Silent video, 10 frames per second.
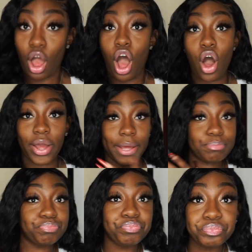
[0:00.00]
Okay,
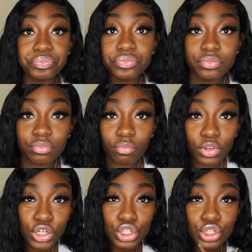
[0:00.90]

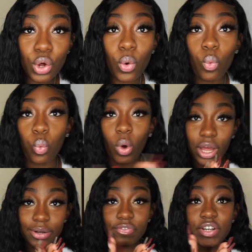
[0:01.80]
so
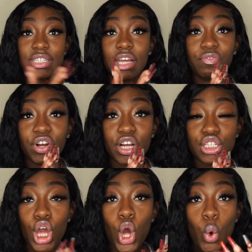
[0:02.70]
first thing
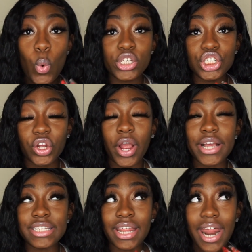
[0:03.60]
first, which is
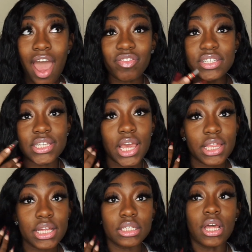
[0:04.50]
crazy that I have to say
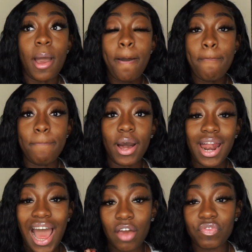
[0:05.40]
this,
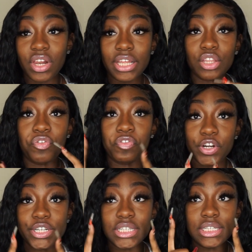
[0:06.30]
but I feel like the
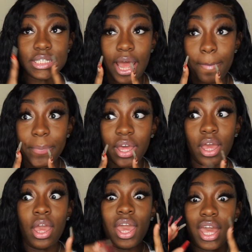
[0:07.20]
first step
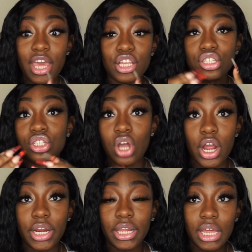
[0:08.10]
in
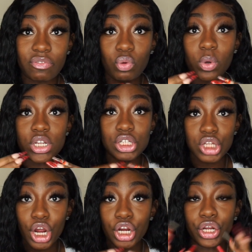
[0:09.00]
starting, like if you want to
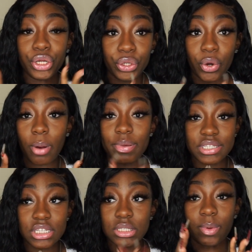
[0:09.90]
start your
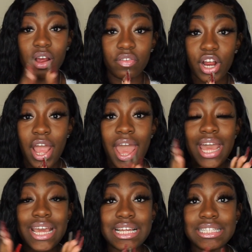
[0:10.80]
business, whatever,
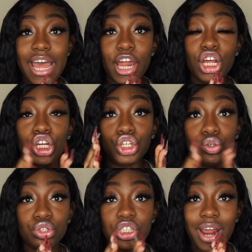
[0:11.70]
is that
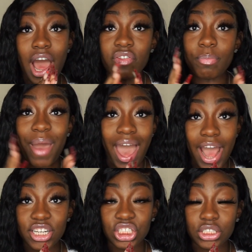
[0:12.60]
you should have a
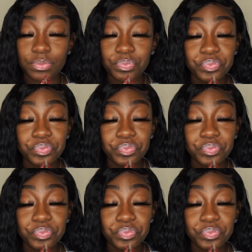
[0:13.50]
passion.